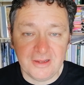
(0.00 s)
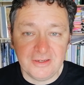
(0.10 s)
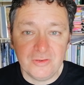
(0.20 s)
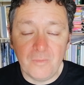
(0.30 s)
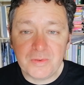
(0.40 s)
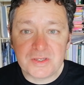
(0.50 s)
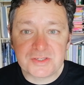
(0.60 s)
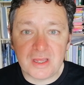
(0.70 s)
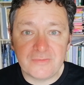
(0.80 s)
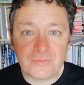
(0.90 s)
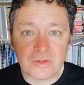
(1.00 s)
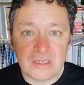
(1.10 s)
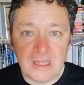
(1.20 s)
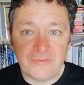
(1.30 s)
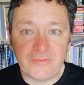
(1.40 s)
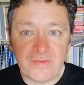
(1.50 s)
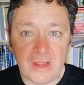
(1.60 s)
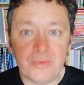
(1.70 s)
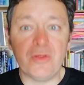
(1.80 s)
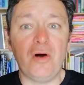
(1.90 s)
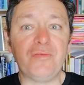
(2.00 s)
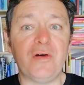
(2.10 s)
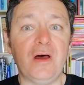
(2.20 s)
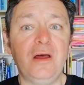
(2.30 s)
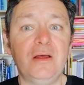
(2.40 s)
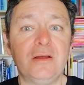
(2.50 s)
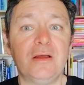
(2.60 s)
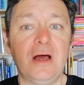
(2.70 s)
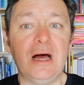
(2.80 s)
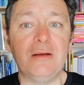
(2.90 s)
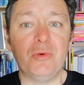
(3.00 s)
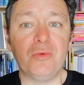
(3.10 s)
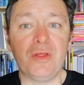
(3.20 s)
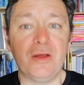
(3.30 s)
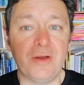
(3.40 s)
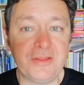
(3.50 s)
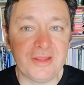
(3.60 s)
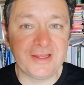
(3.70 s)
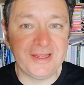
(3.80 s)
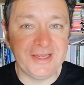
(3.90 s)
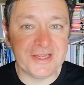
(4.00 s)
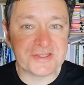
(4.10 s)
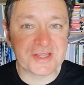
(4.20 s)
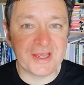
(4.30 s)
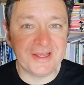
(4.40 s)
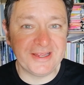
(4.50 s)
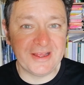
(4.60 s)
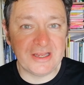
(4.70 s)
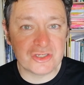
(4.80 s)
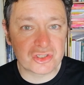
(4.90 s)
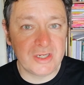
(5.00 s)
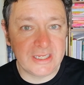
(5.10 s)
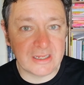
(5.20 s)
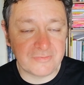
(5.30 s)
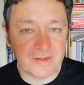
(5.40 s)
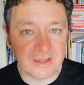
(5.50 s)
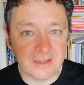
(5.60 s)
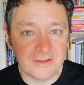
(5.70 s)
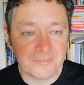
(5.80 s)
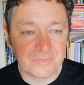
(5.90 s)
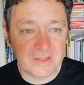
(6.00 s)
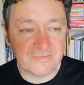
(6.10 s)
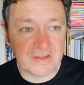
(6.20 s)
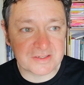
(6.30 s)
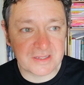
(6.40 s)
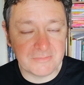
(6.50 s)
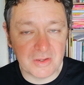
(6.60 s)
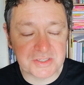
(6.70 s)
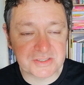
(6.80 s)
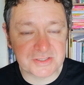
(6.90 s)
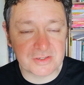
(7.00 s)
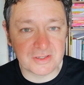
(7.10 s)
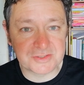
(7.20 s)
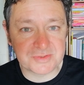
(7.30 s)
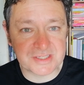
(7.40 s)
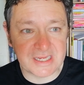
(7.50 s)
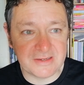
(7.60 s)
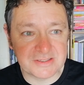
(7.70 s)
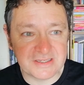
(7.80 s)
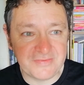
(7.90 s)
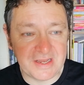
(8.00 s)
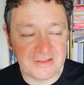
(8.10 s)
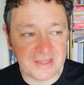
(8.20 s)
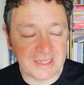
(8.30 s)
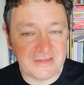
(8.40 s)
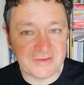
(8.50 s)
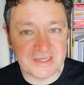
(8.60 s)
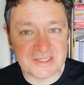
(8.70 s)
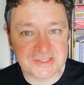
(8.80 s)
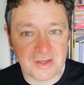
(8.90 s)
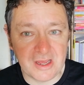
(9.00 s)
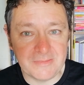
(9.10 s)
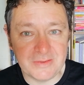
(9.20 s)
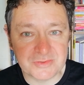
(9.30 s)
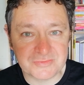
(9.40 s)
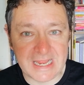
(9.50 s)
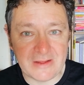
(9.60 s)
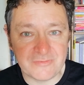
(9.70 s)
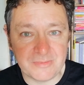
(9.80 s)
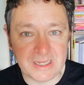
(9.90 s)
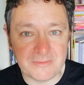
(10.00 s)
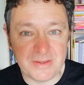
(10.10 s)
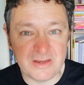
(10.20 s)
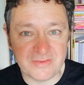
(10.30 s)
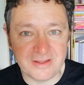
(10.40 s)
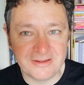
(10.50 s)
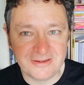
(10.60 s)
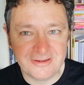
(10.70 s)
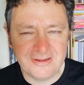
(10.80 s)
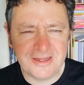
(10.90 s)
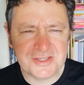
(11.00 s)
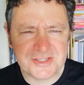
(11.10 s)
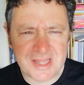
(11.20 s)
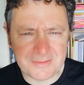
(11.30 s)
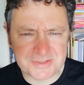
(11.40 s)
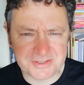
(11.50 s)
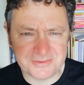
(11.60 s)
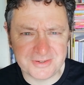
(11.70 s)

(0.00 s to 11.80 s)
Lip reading: Not because I've got a love affair with Offa, although I think he is an intriguing figure. In fact, I think most scholars would say, if anything, even in his time, he was renowned for being a bit of an exceptional